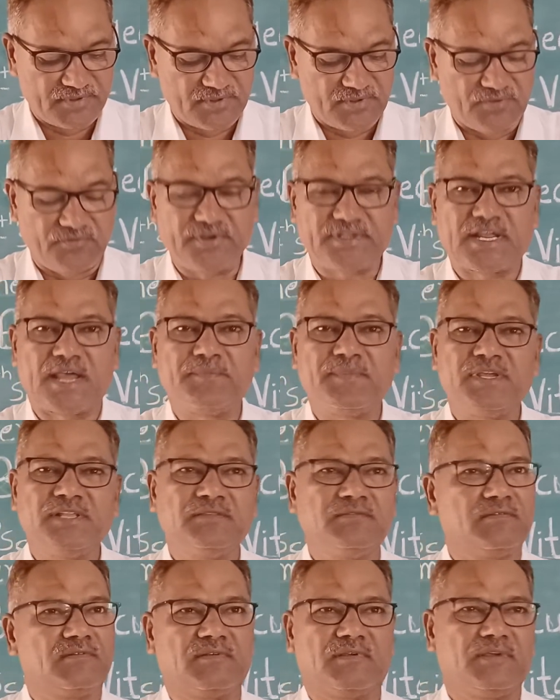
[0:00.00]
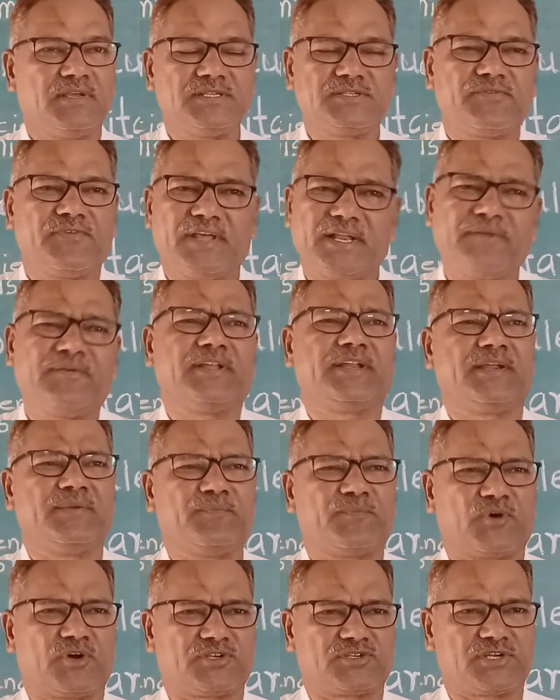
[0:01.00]
Vitamin is very
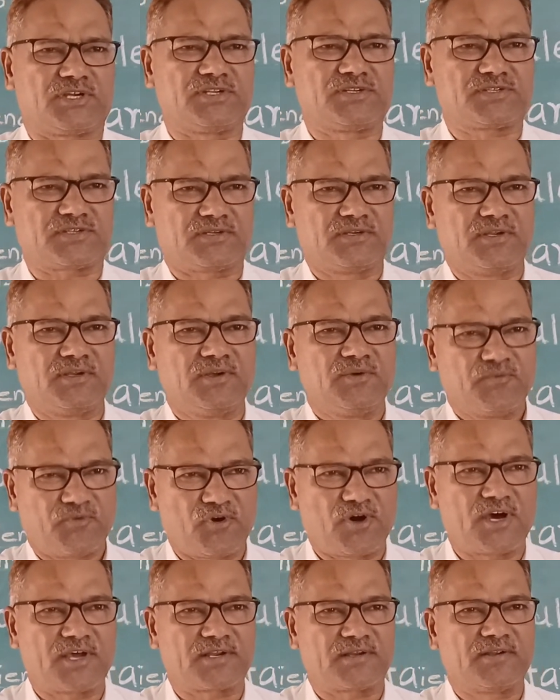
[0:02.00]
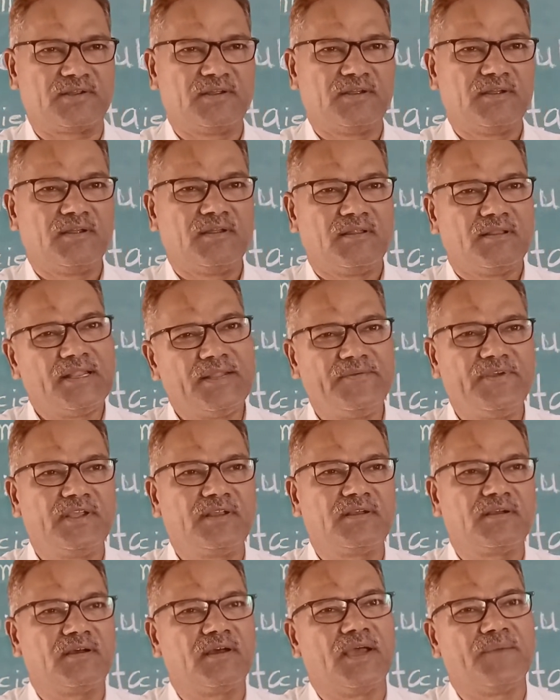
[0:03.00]
important for
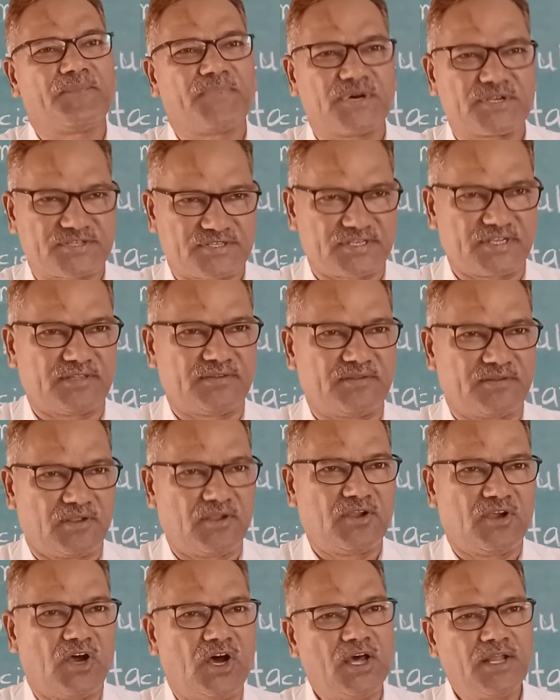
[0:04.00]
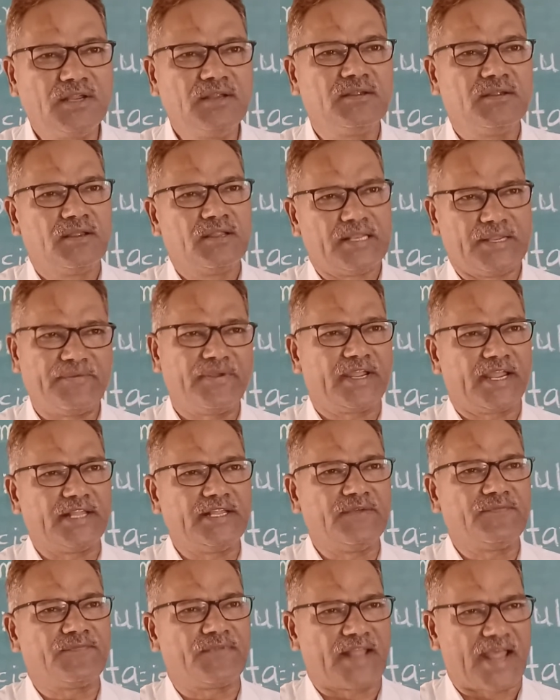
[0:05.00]
living a person or living
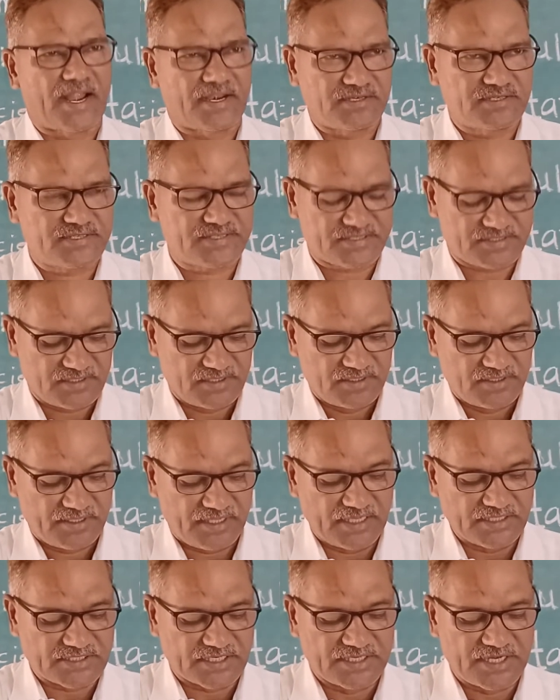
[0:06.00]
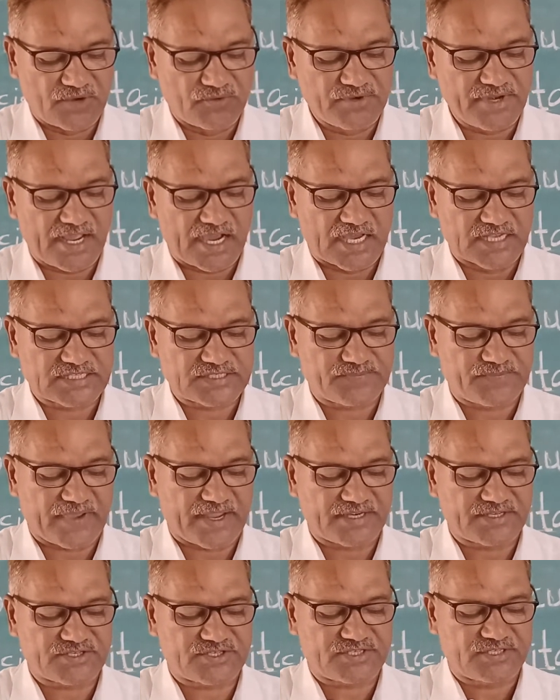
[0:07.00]
any plants. Each and every
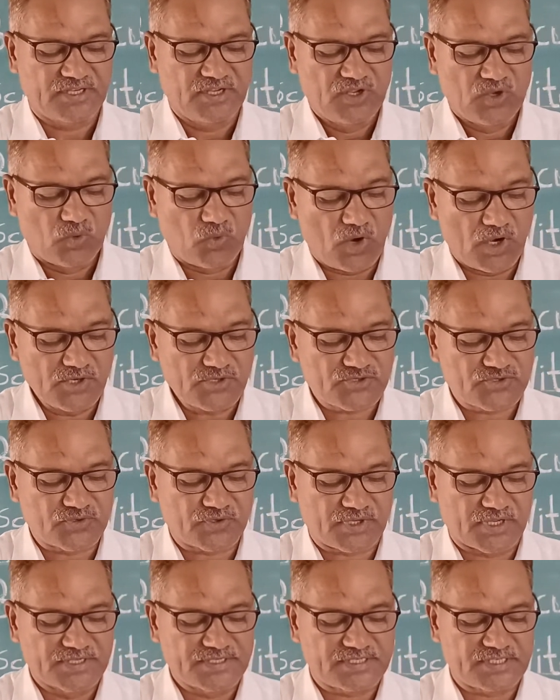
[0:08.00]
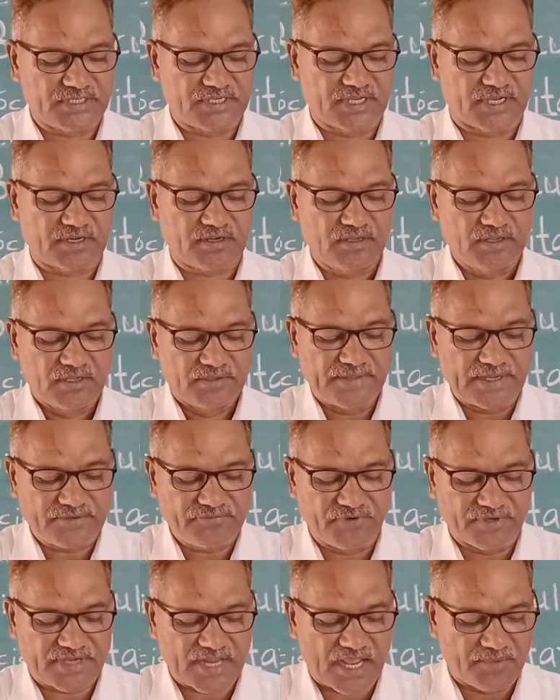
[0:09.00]
aspect wants to consider that
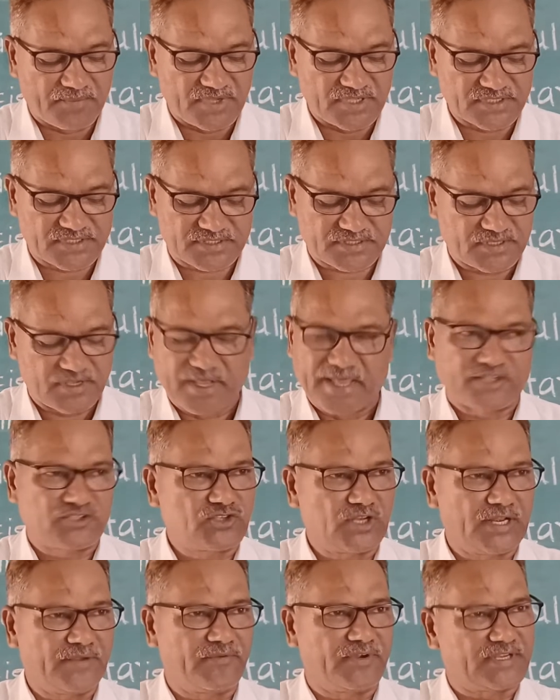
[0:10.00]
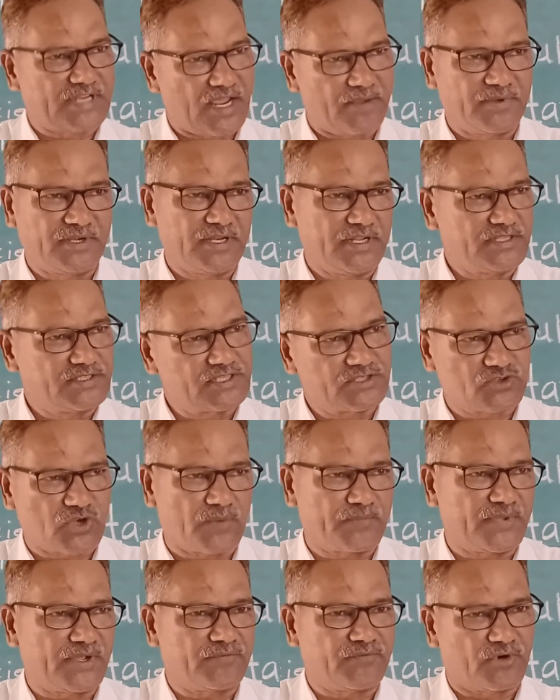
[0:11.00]
vitamins. Actually, vitamin is a
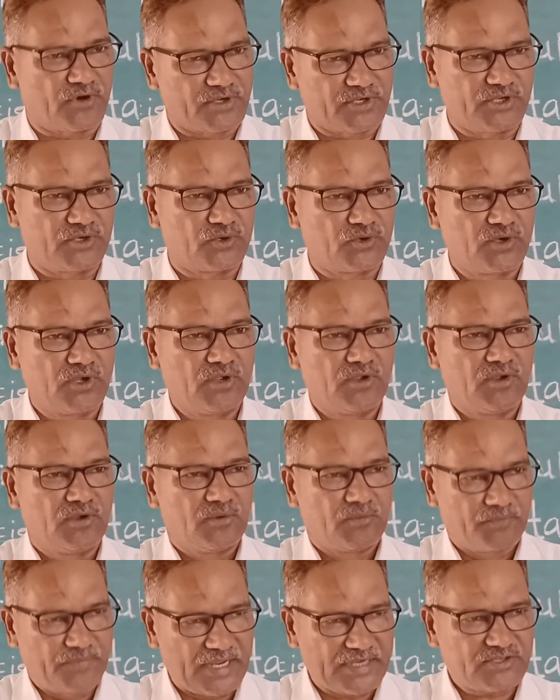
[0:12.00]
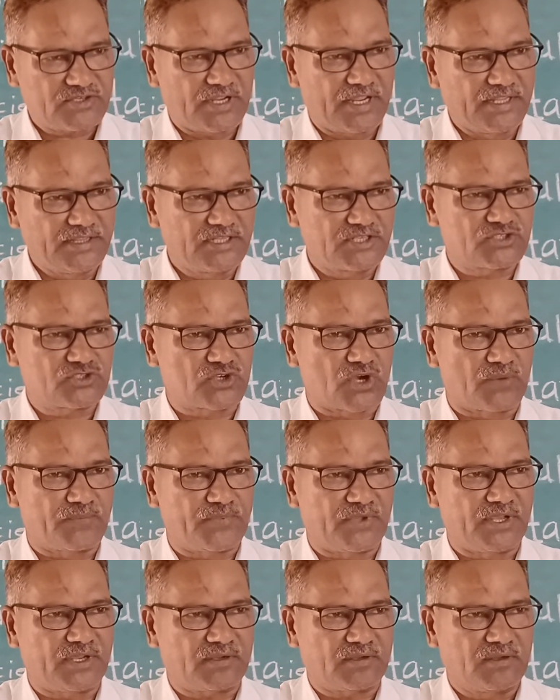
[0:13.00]
topic for you, but in this
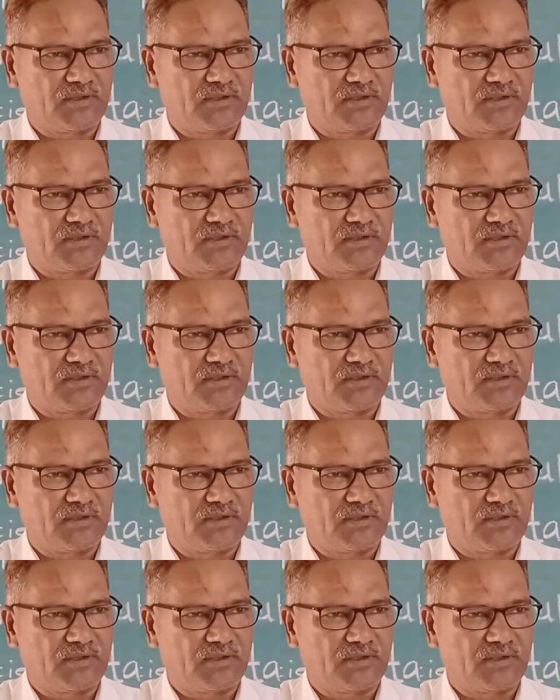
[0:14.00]
topic,